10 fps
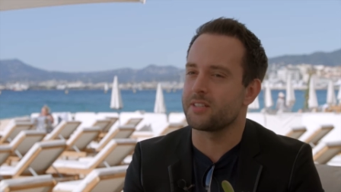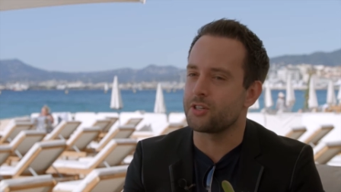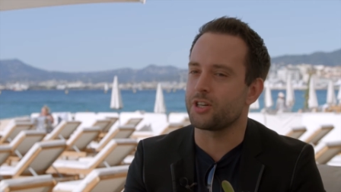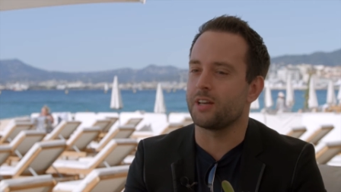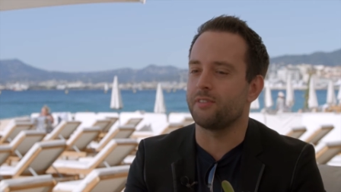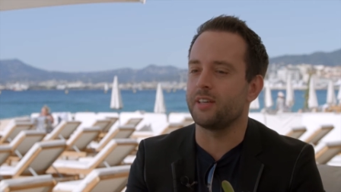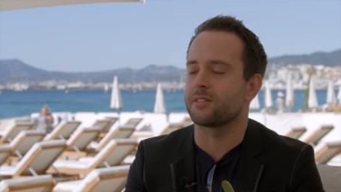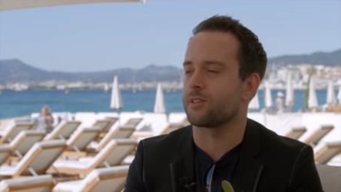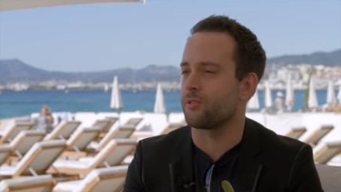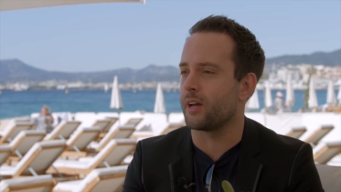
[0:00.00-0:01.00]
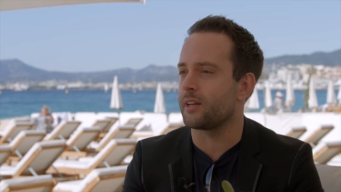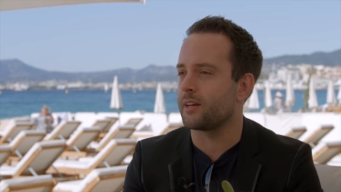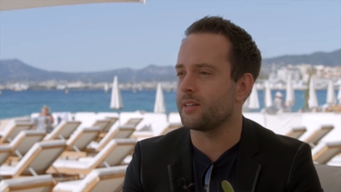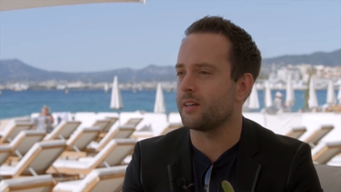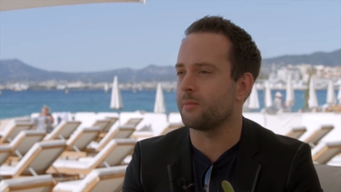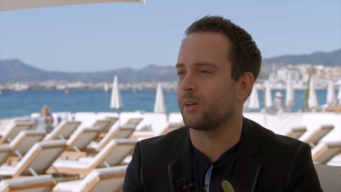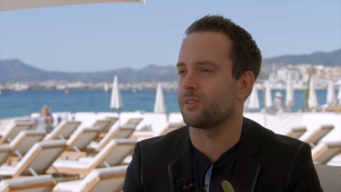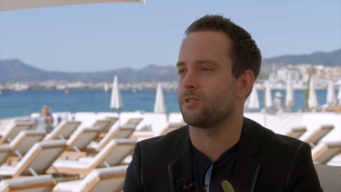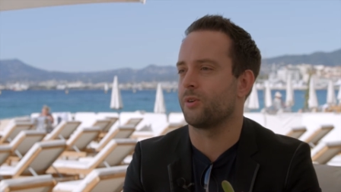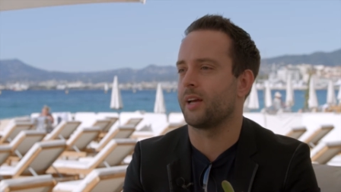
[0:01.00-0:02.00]
a JV is a great idea
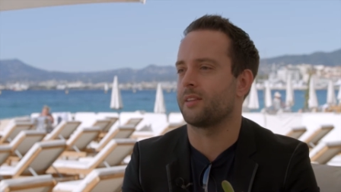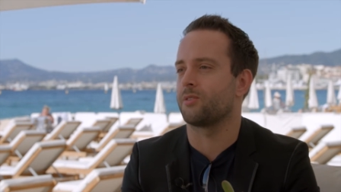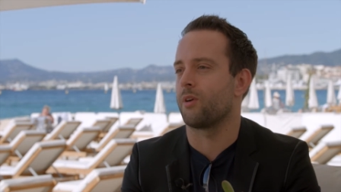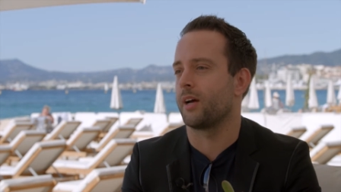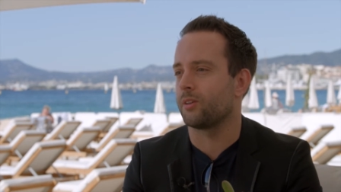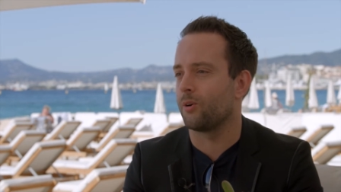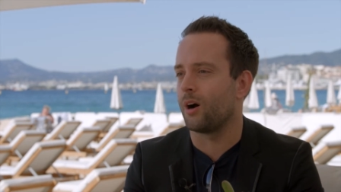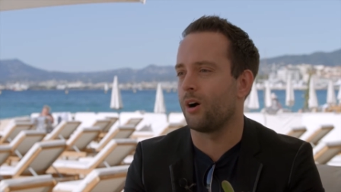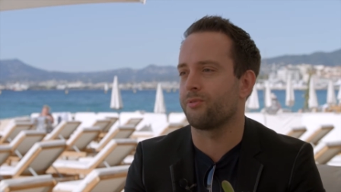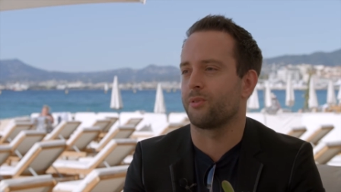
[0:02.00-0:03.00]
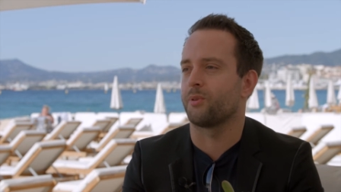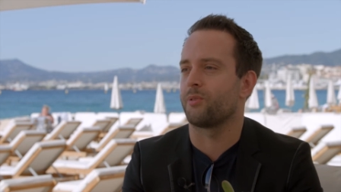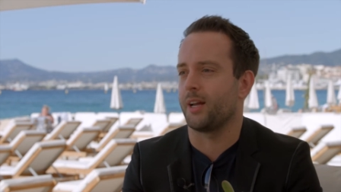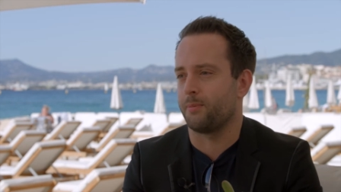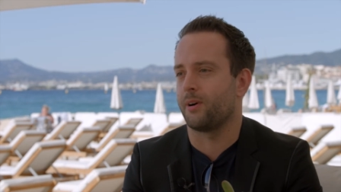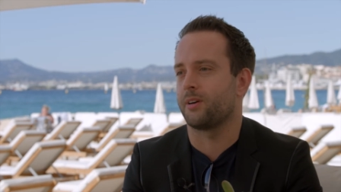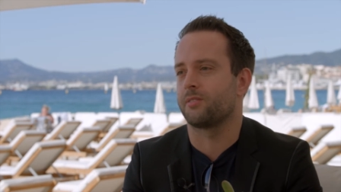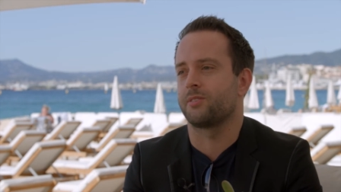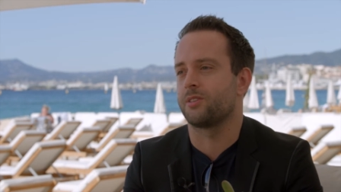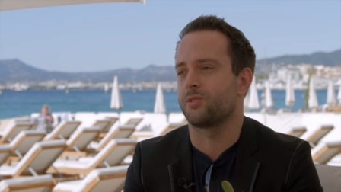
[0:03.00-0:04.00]
because you get the right know-how from the right
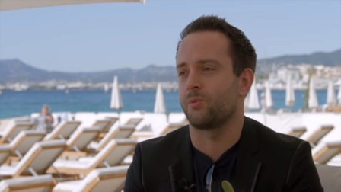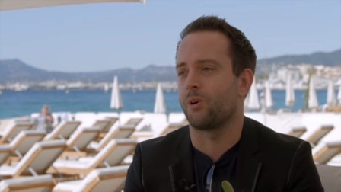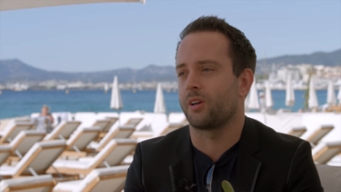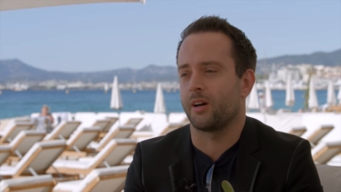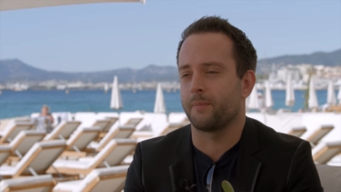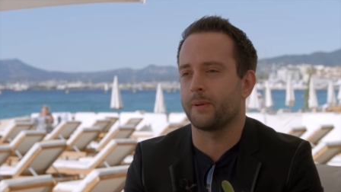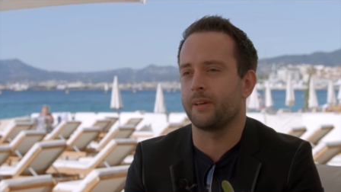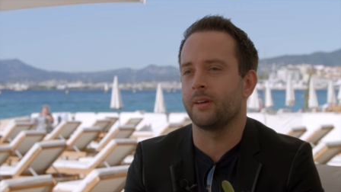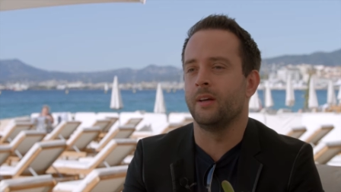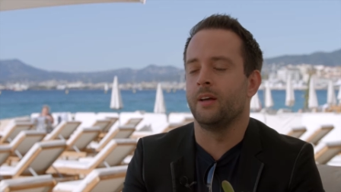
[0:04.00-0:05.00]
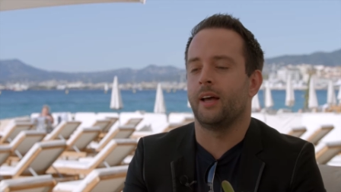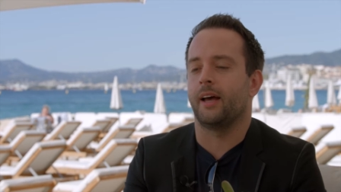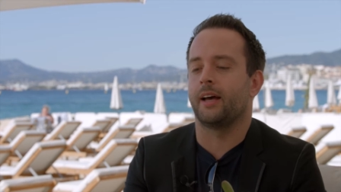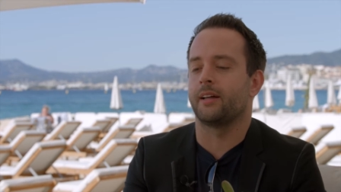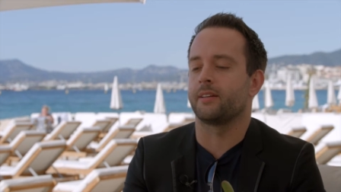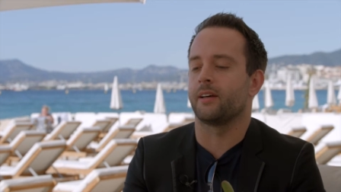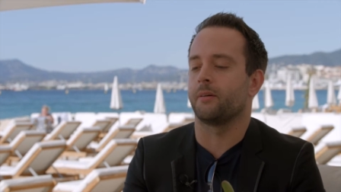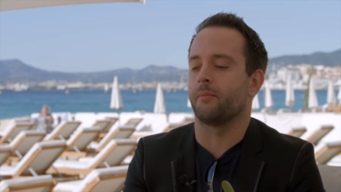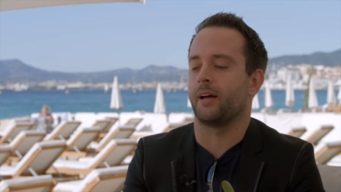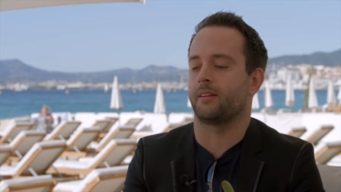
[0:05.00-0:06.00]
partners into one company. And
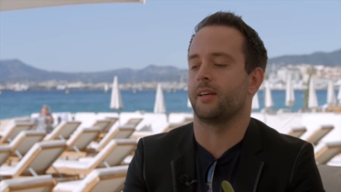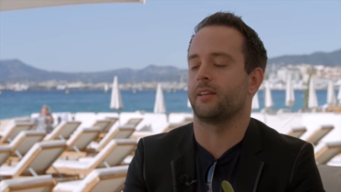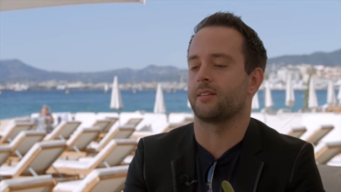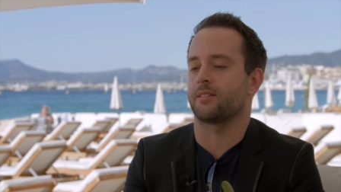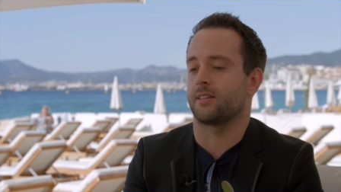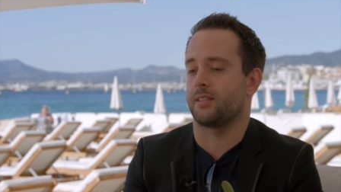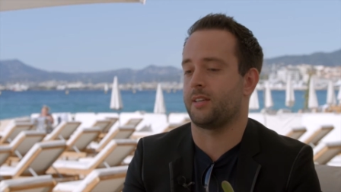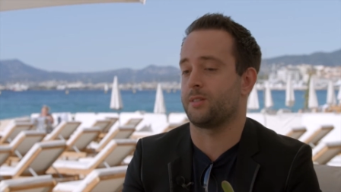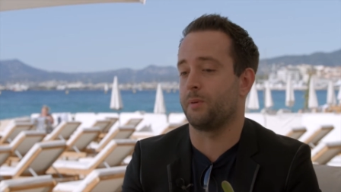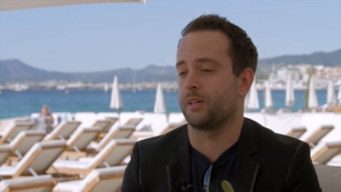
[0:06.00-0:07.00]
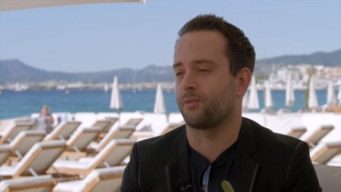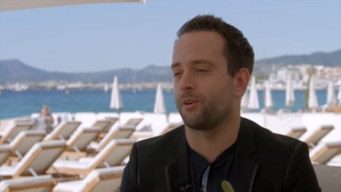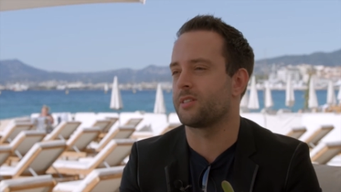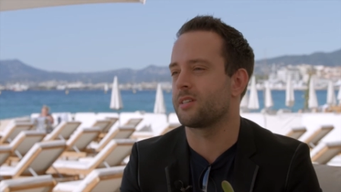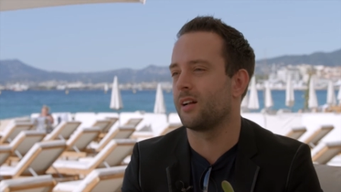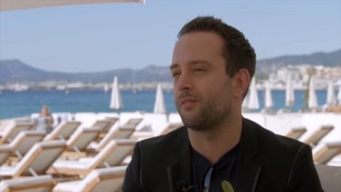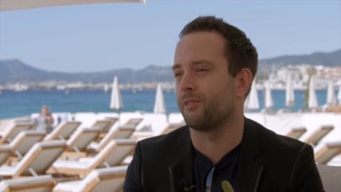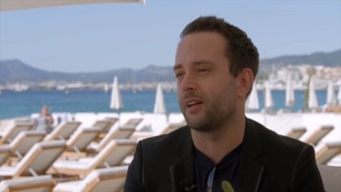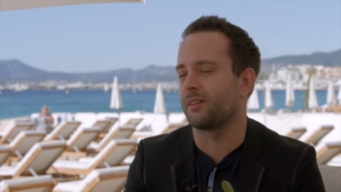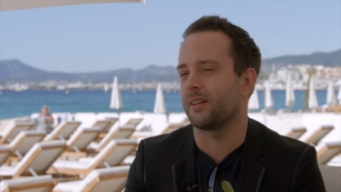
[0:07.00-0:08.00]
I think the success speaks for itself,
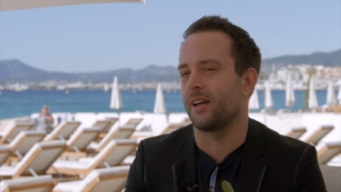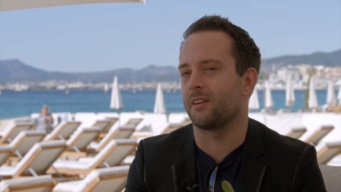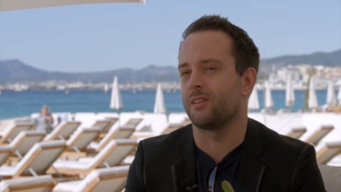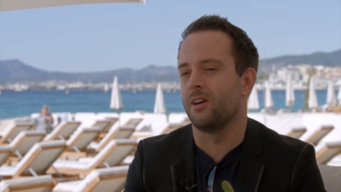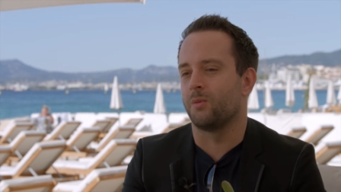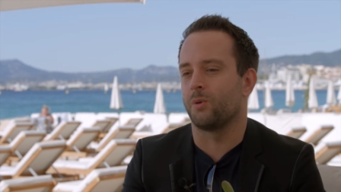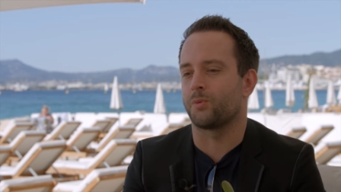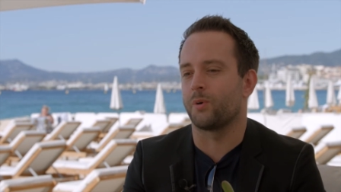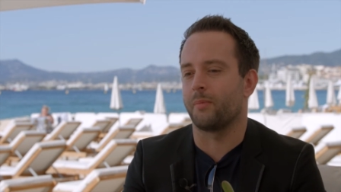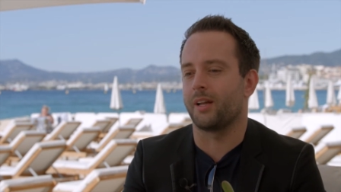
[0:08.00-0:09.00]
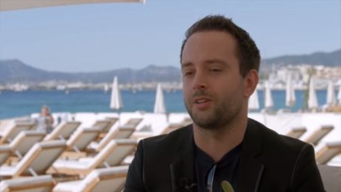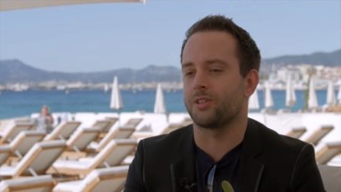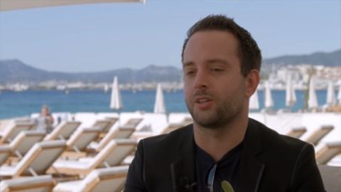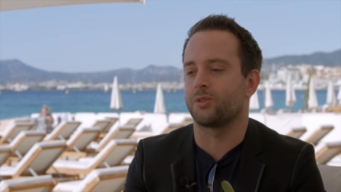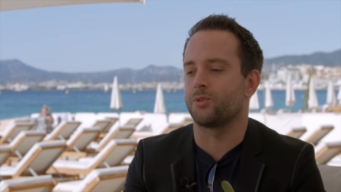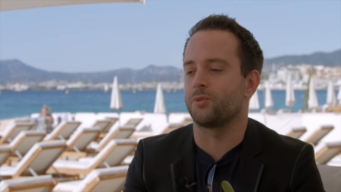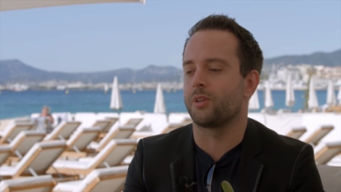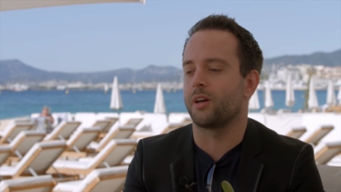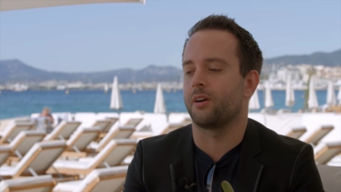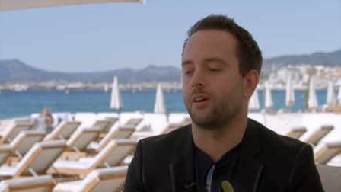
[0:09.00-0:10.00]
and what we're managing to do
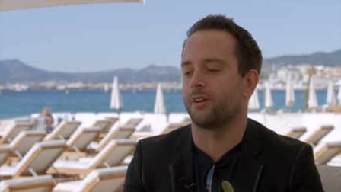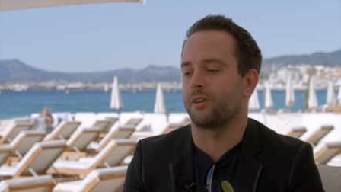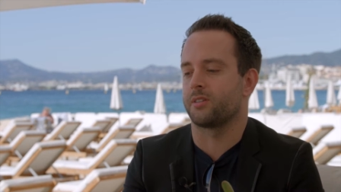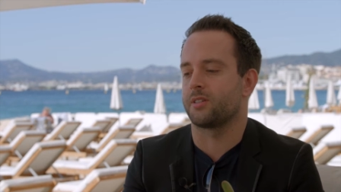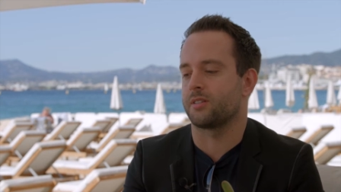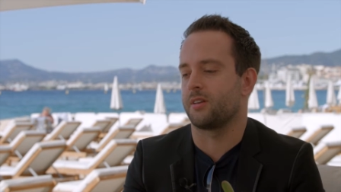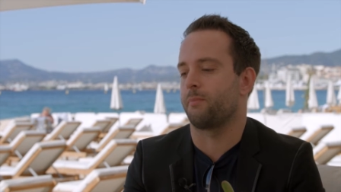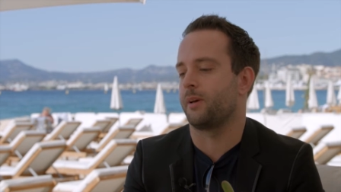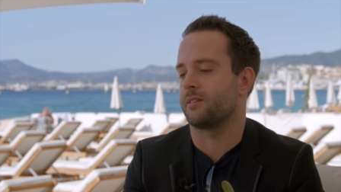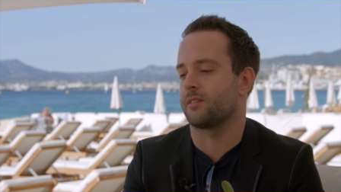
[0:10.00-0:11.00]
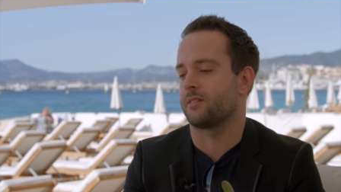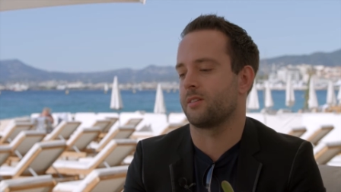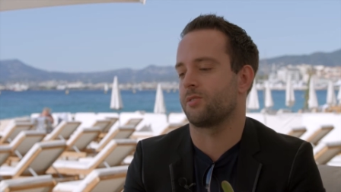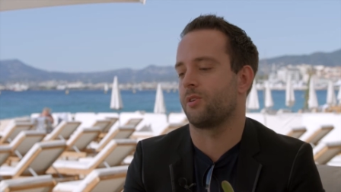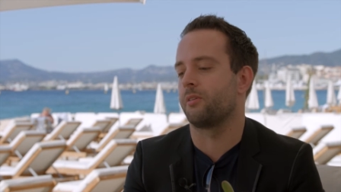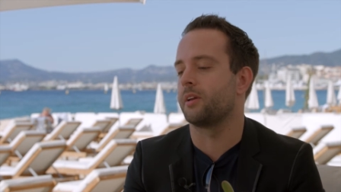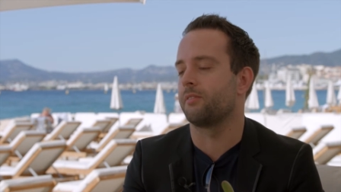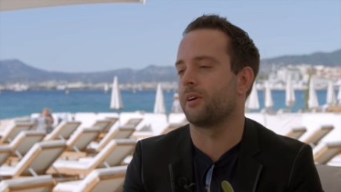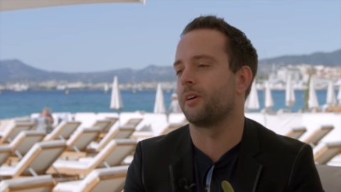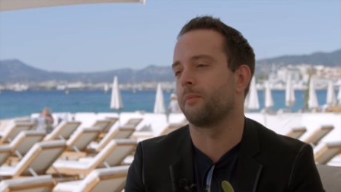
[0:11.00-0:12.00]
there on a consistent basis is already
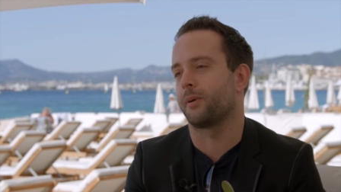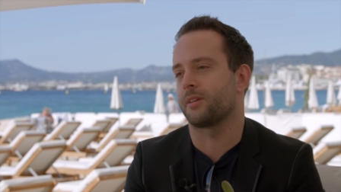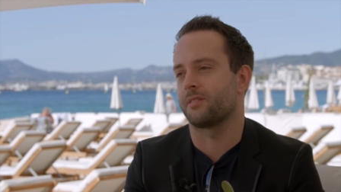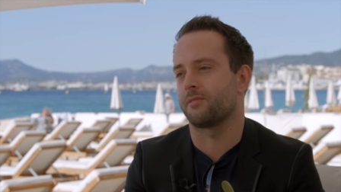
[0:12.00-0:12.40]
very impressive.